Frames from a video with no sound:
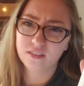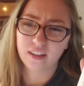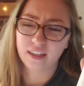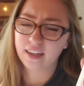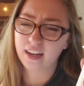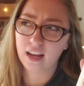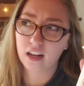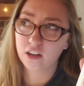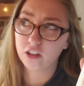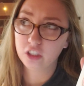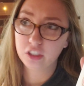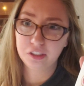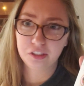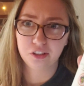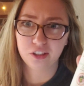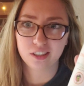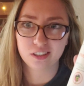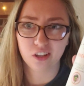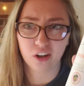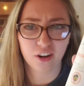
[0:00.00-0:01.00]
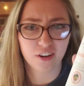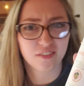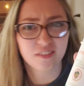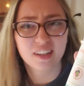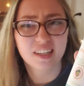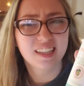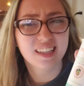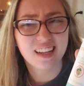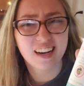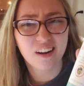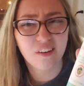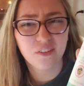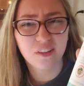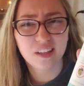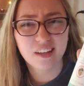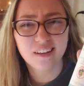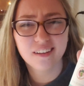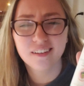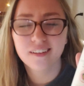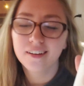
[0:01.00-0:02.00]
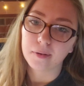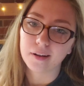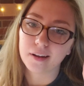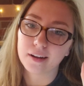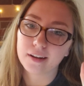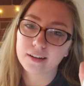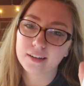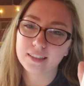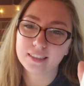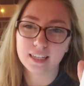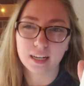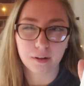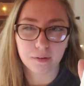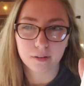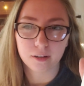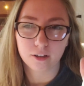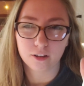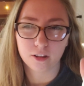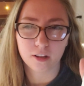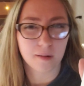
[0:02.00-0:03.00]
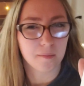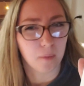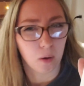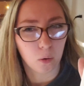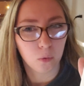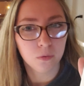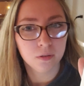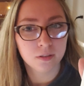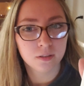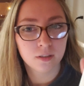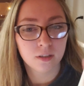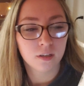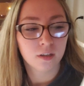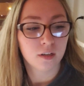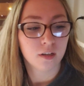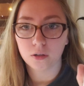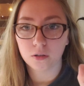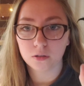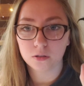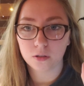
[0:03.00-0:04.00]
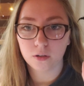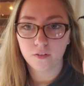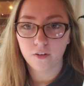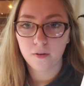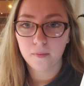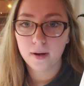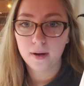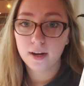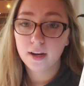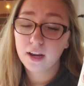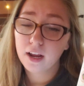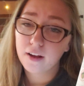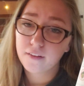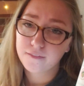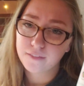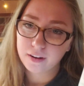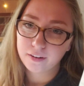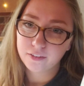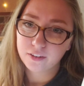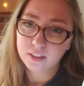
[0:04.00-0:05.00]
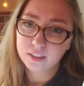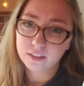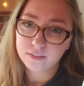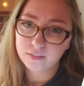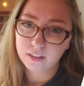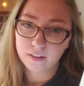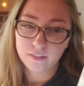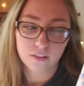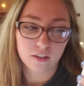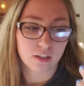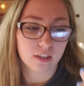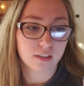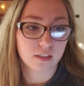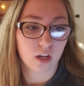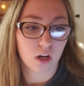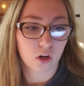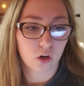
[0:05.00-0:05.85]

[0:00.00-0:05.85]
like energy drinks aren't really that healthy, but like it's healthier than most. So, so far my favorite flavor is